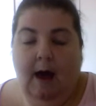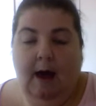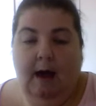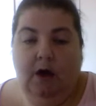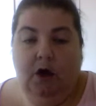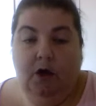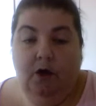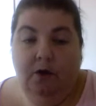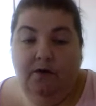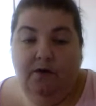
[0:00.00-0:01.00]
I
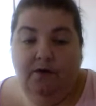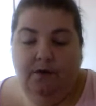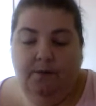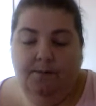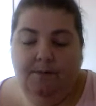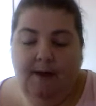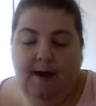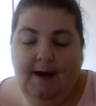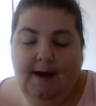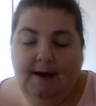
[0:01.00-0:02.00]
could
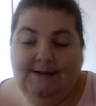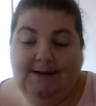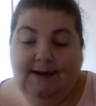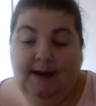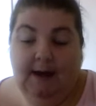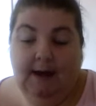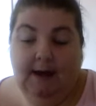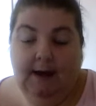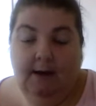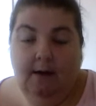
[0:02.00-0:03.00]
take
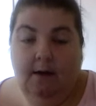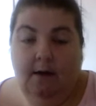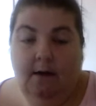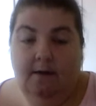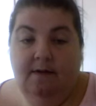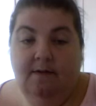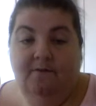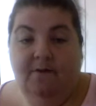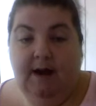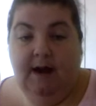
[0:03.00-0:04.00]
the
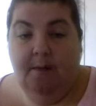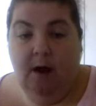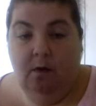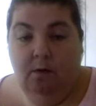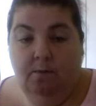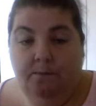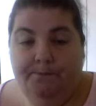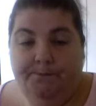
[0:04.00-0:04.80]
frame out